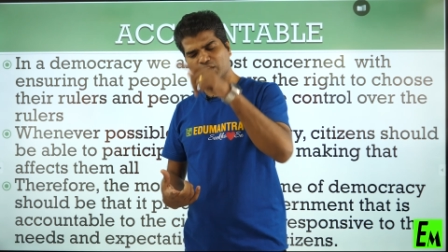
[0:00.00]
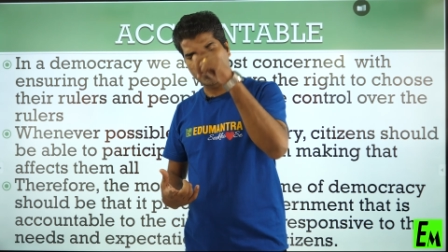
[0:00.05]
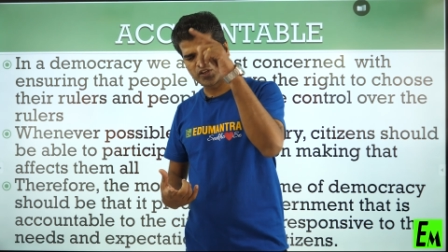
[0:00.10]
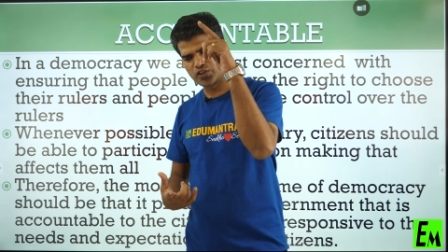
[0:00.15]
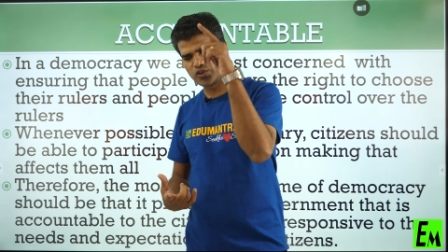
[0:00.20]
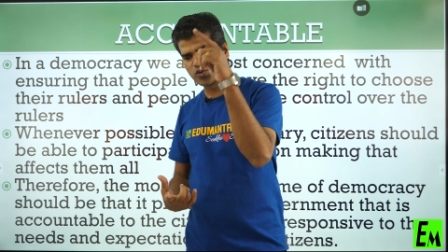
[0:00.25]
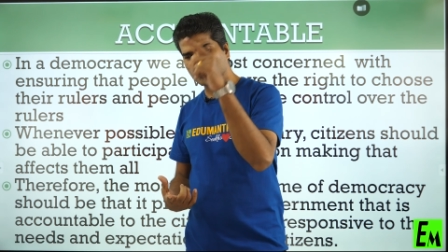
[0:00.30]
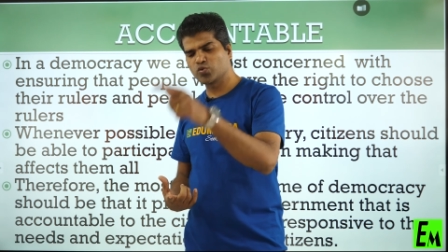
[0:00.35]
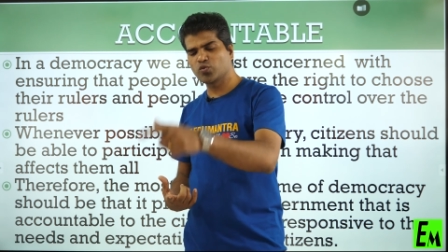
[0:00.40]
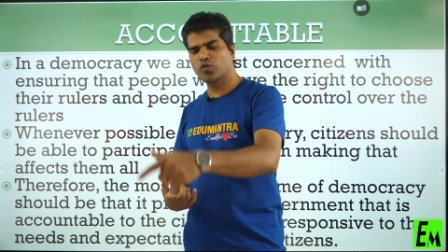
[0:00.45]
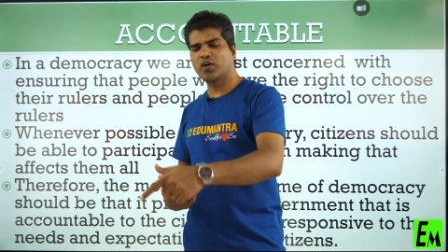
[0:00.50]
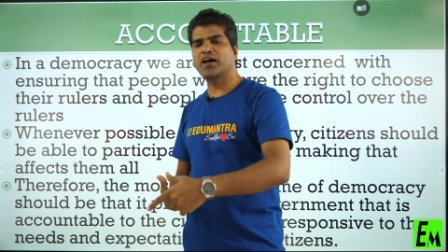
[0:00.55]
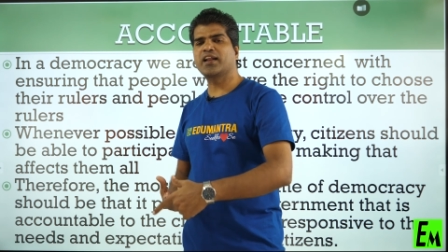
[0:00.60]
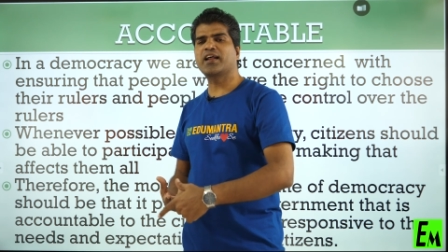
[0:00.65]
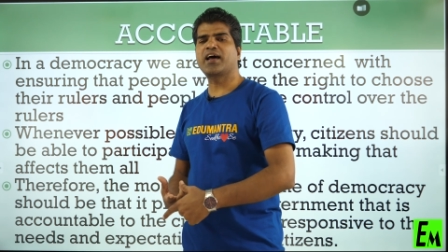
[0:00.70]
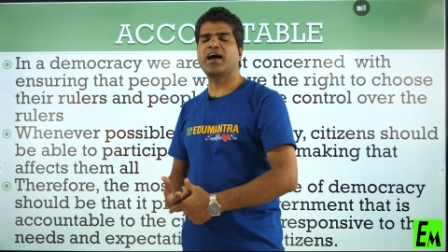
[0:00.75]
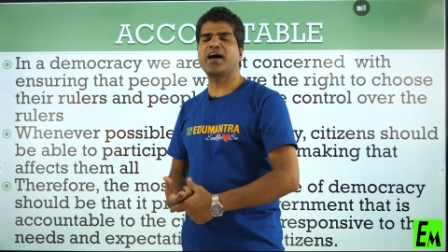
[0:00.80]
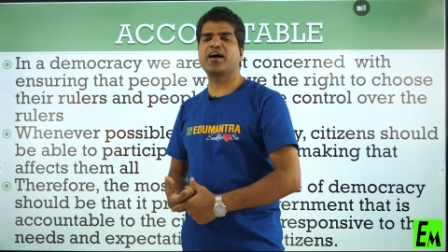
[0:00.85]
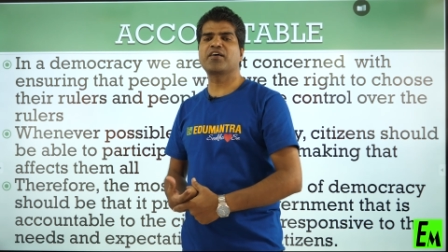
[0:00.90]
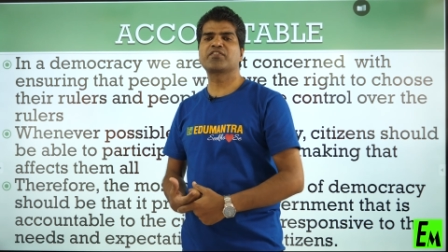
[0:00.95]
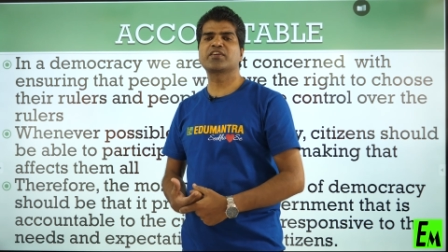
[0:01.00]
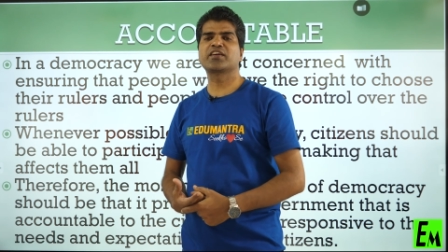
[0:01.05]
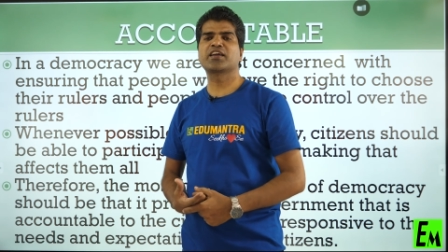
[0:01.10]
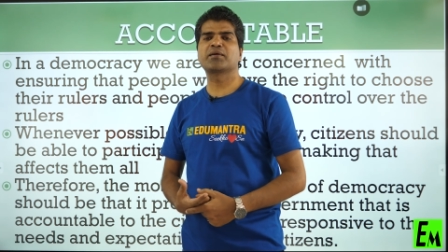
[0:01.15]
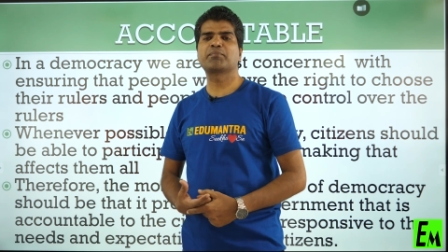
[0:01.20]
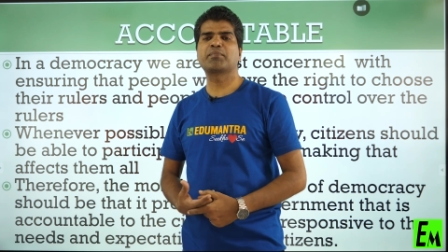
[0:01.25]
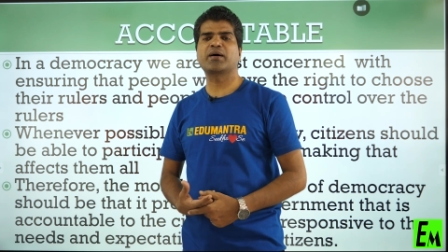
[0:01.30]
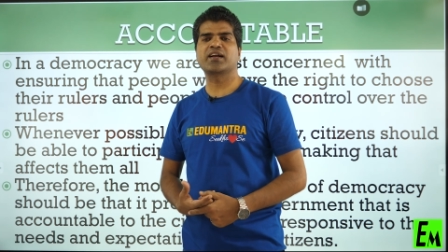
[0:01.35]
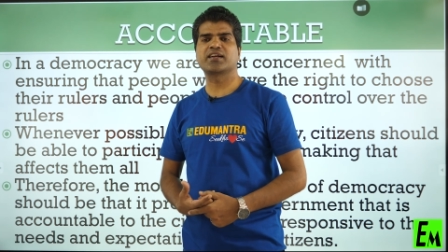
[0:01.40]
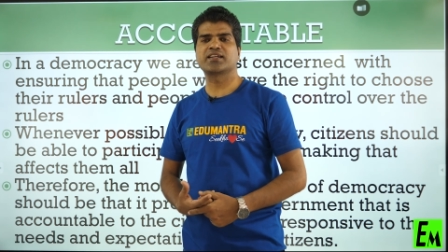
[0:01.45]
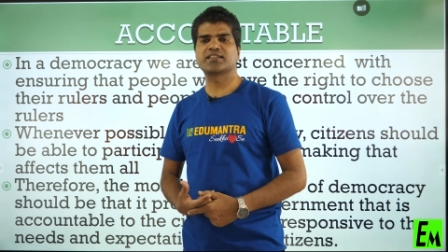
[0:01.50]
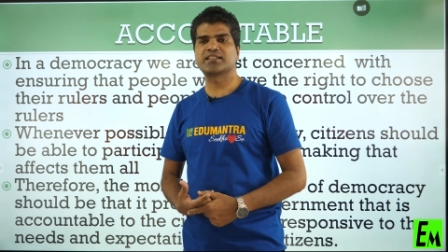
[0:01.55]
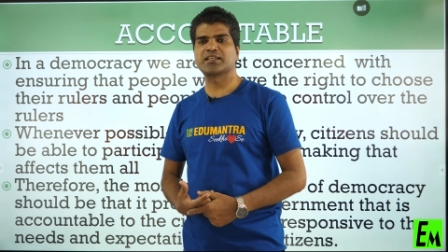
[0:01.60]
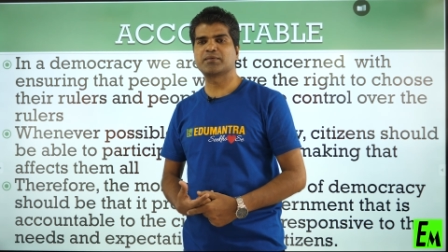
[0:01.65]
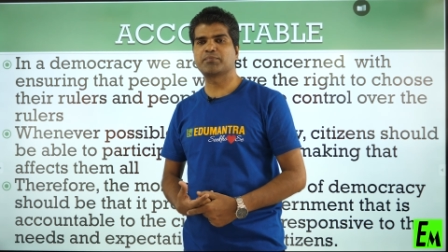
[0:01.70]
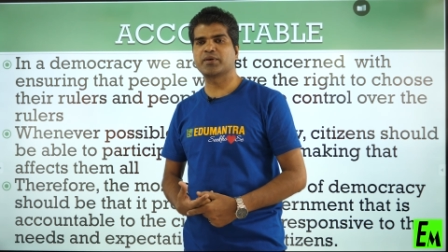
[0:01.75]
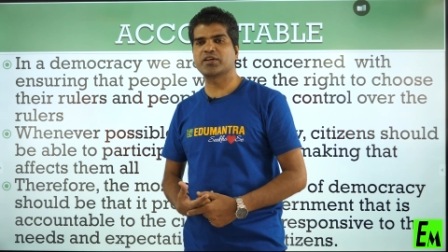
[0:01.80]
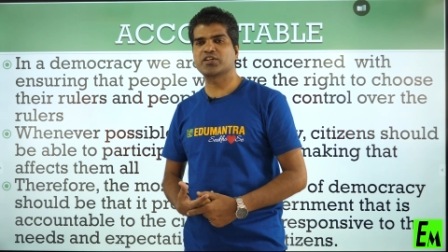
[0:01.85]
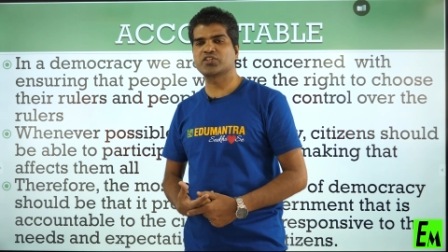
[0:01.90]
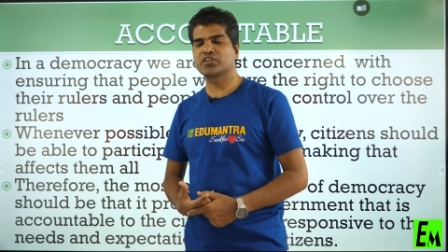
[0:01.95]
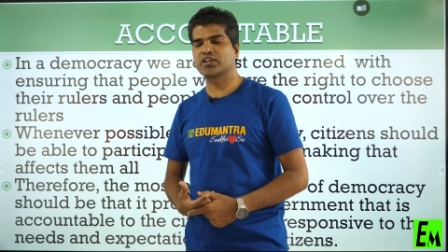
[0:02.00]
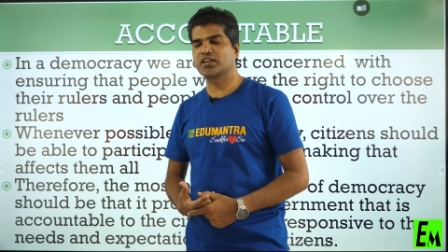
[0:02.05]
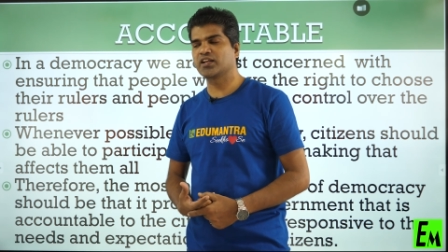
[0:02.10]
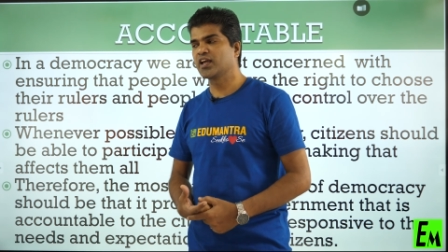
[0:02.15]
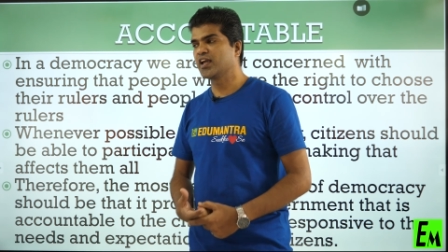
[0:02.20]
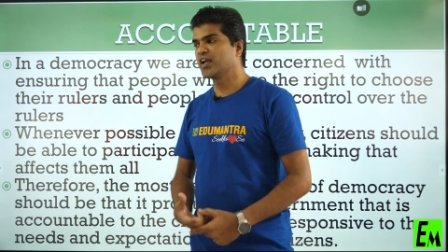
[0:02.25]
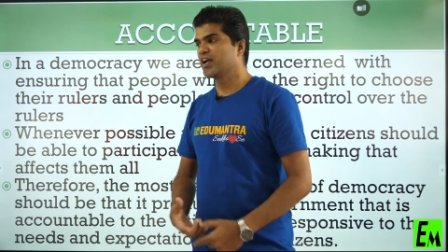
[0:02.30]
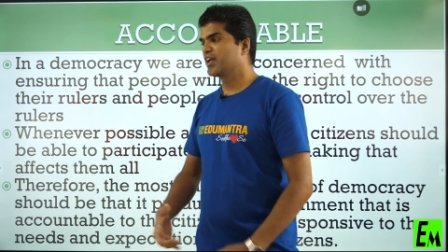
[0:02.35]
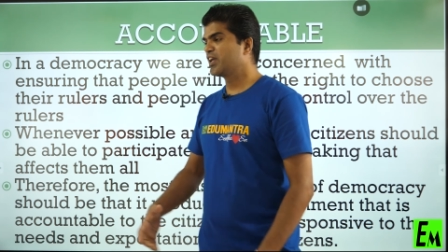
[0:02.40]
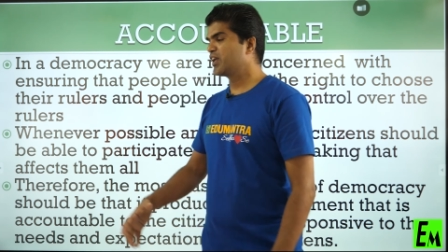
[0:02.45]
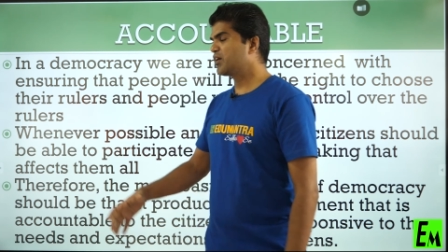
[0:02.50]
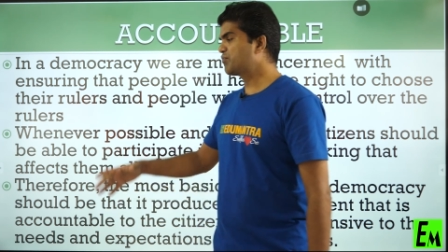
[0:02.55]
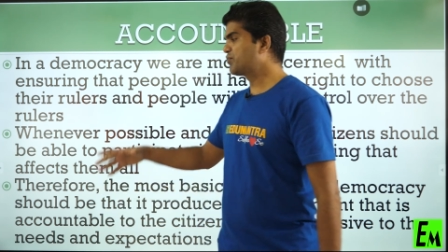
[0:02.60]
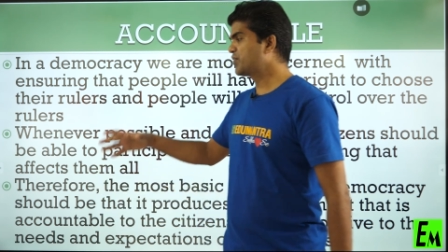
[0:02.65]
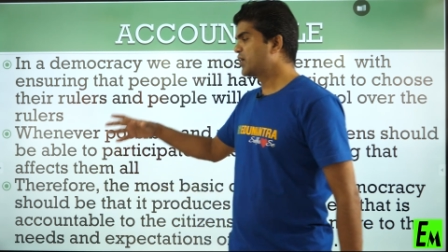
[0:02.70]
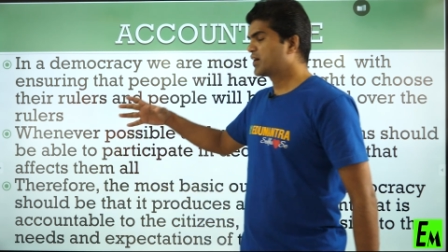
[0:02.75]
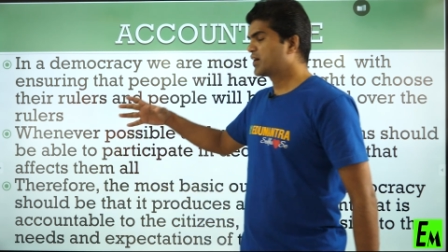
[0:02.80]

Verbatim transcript: you are having a participation. If